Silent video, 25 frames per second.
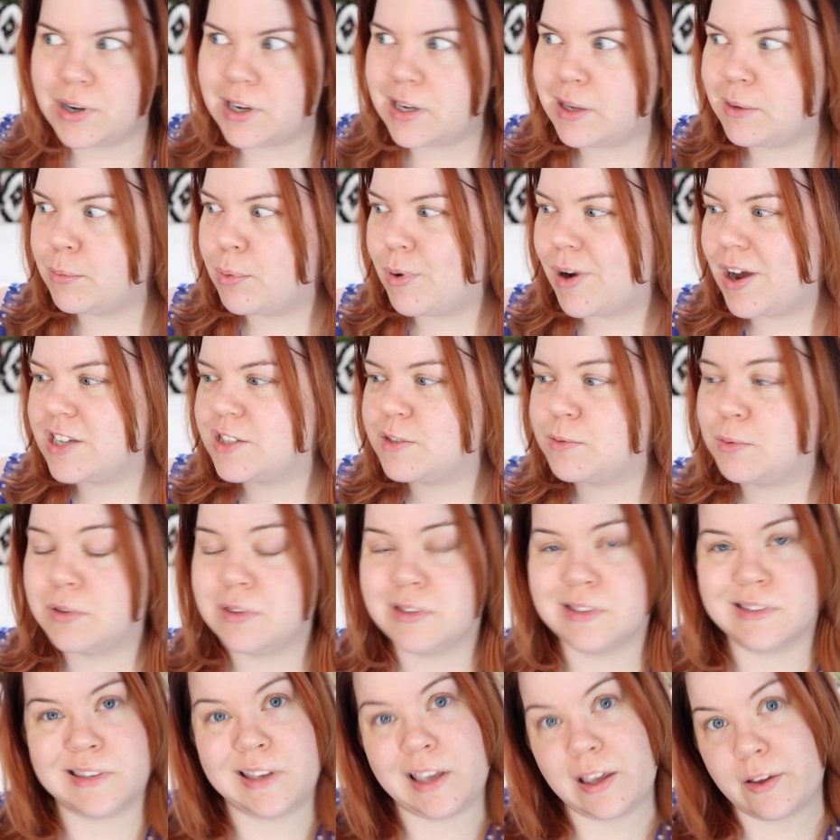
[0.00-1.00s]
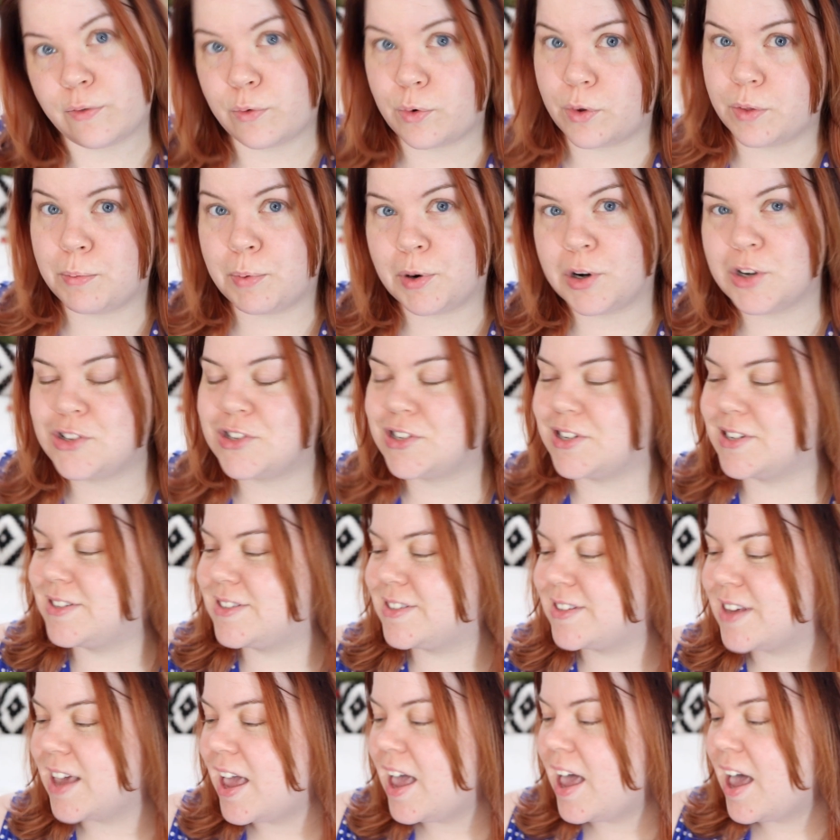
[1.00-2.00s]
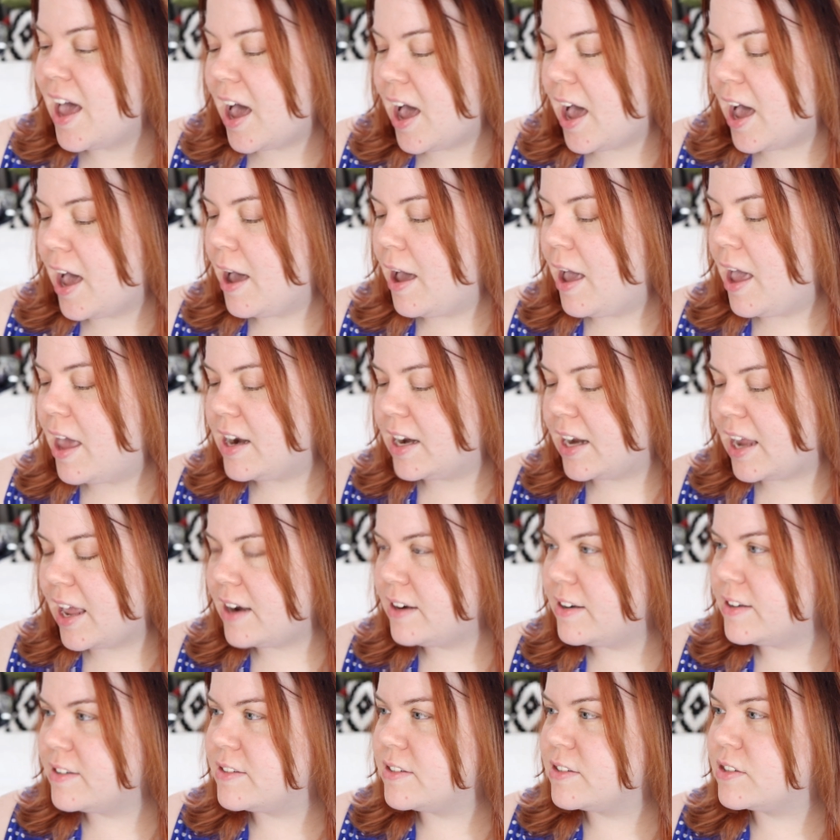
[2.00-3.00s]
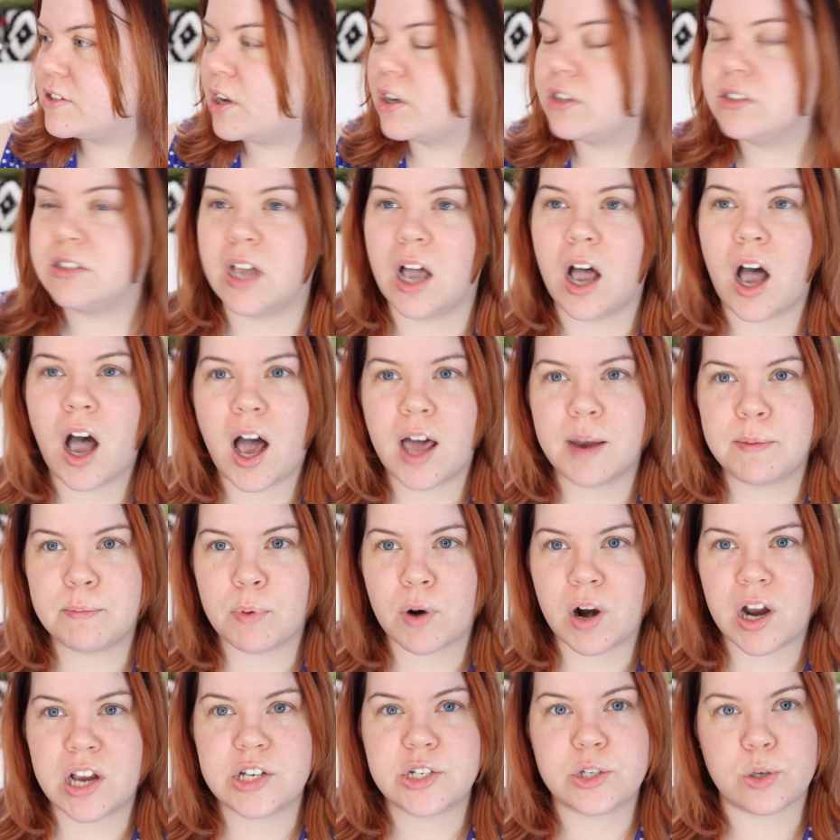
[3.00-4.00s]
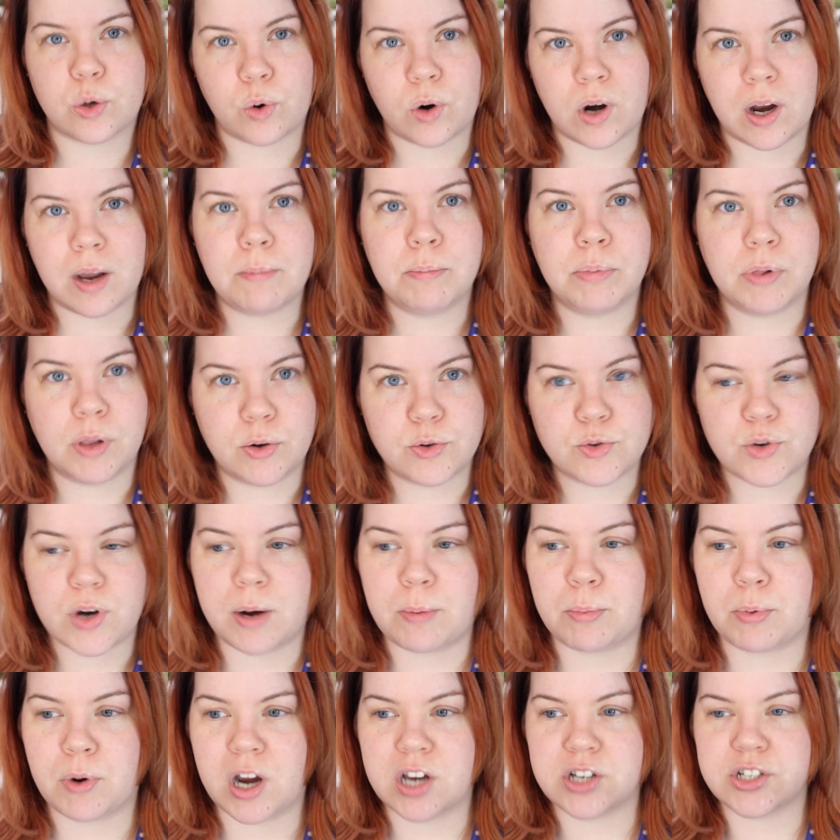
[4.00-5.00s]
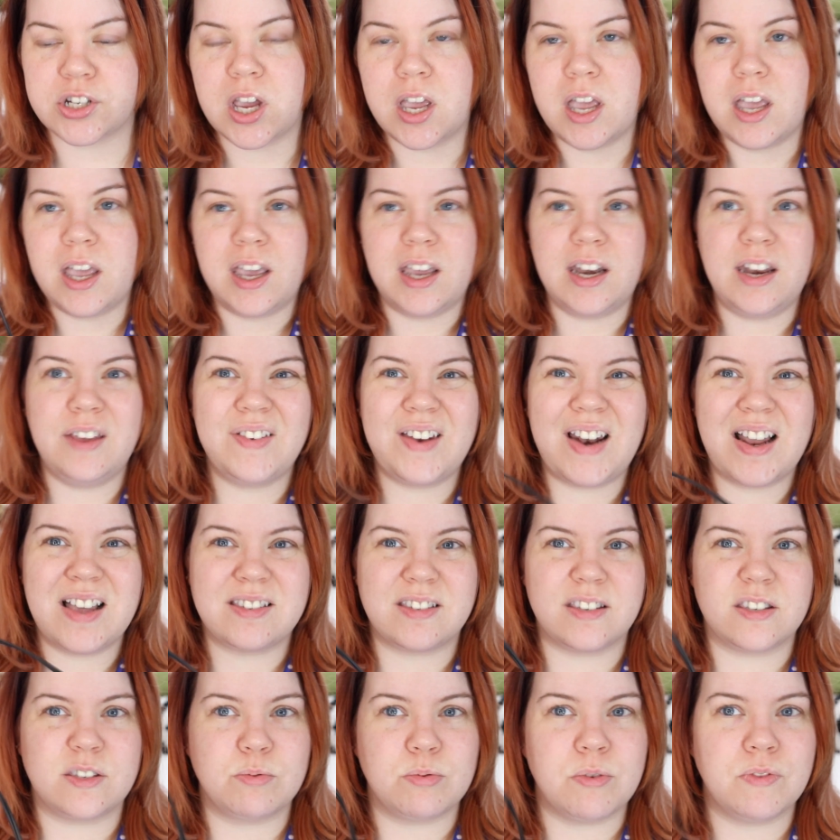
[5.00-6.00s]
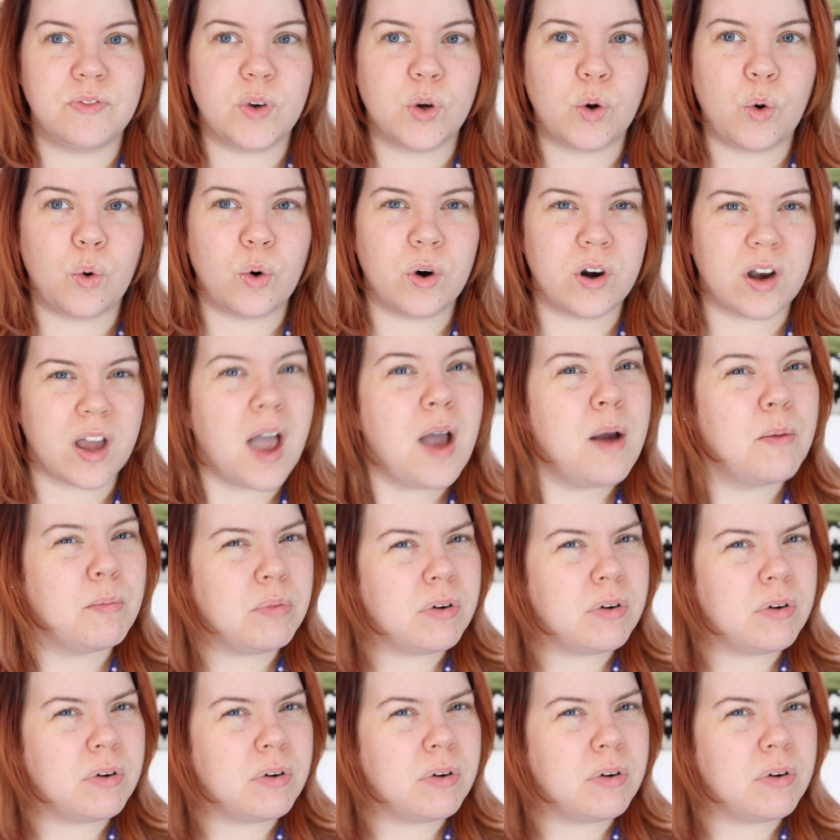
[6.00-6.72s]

Pretty impressed with this gift with purchase. Uh, and again, this is called a hot brush or a blow dry brush. It even has a swivel cord.